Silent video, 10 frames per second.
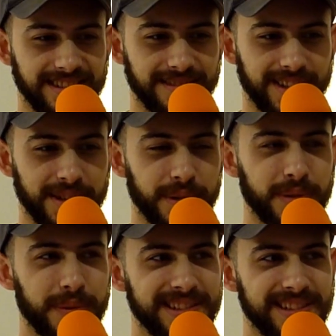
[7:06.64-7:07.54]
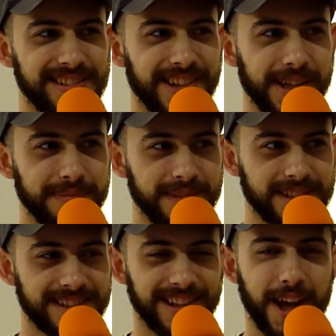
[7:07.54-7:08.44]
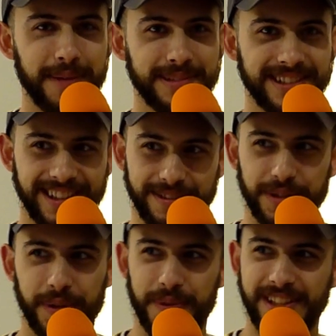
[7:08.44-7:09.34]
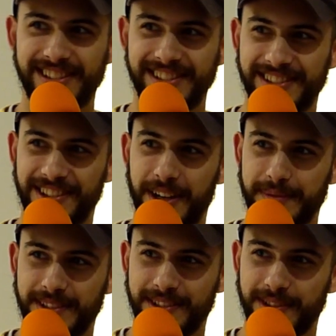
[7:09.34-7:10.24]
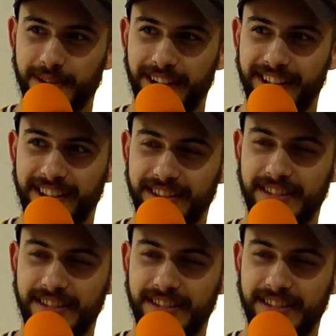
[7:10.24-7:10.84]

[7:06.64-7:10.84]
I wonder what Wesley Snipes. I wonder what Wesley Snipes is doing right now.